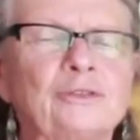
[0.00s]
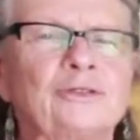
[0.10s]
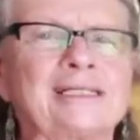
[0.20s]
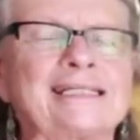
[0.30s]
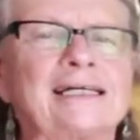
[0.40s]
to
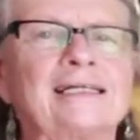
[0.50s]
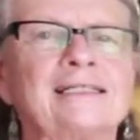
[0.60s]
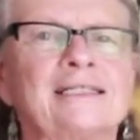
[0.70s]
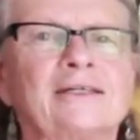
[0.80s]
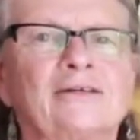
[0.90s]
the
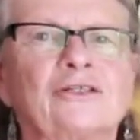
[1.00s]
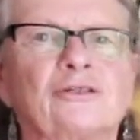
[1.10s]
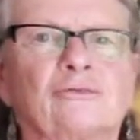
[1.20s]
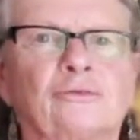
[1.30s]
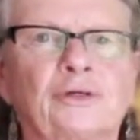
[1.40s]
second series
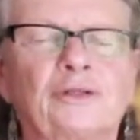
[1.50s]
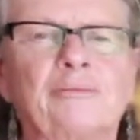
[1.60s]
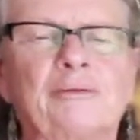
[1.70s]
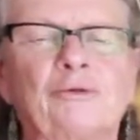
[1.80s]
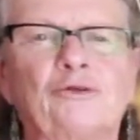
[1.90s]
of rhythm
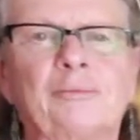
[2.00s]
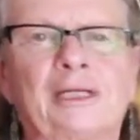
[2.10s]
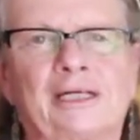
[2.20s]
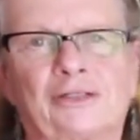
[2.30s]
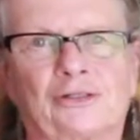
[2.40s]
and movement
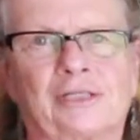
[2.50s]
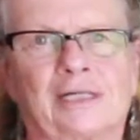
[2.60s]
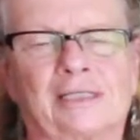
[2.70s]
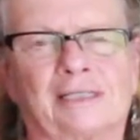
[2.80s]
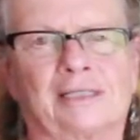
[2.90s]

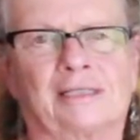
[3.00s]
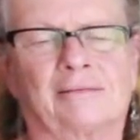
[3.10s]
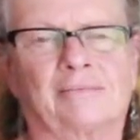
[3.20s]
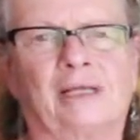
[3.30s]
exercises.